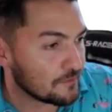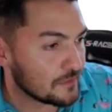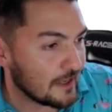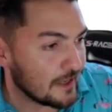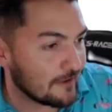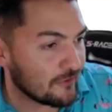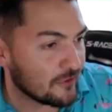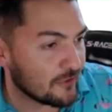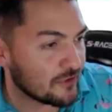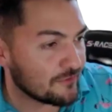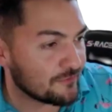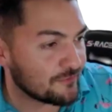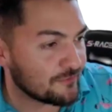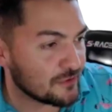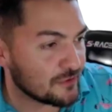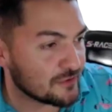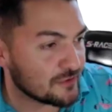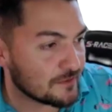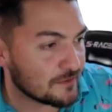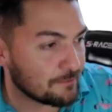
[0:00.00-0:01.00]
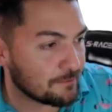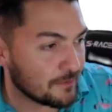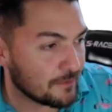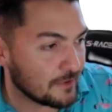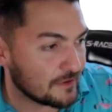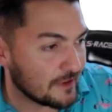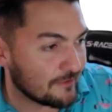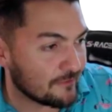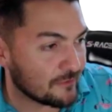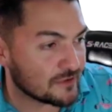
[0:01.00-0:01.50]
Never
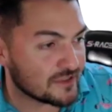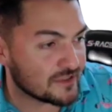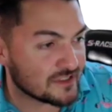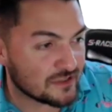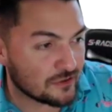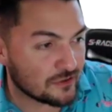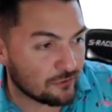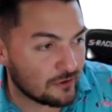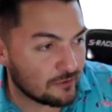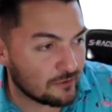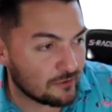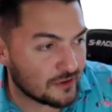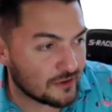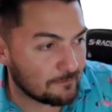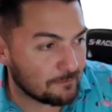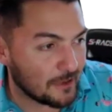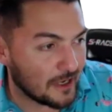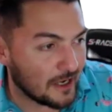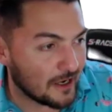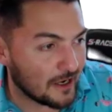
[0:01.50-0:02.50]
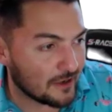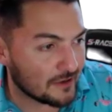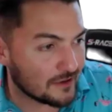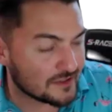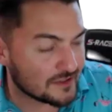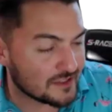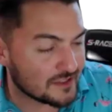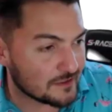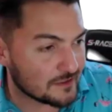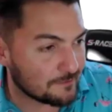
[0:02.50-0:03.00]
disagree with the
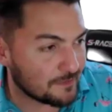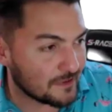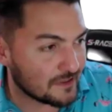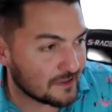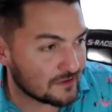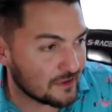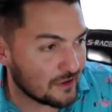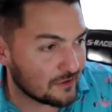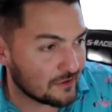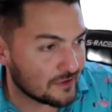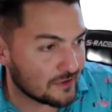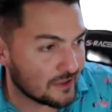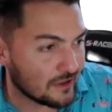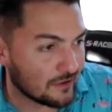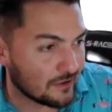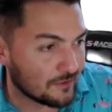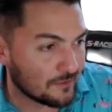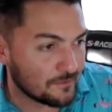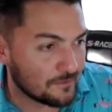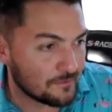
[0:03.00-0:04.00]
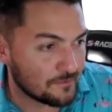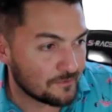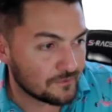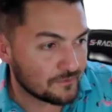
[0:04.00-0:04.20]
buyer. This is a big no-no.